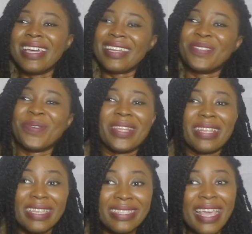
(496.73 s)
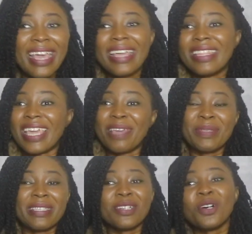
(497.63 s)
it is what it is. The game
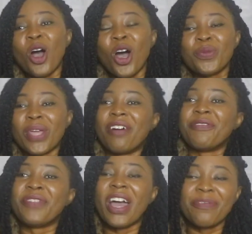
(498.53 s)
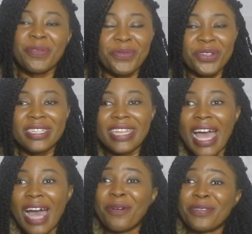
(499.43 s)
is still on. We have five people in the
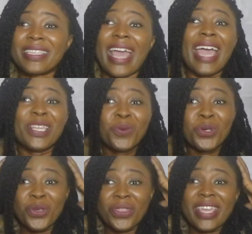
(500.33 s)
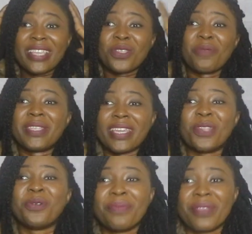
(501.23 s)
house. Guys, who do you think is going to be taking home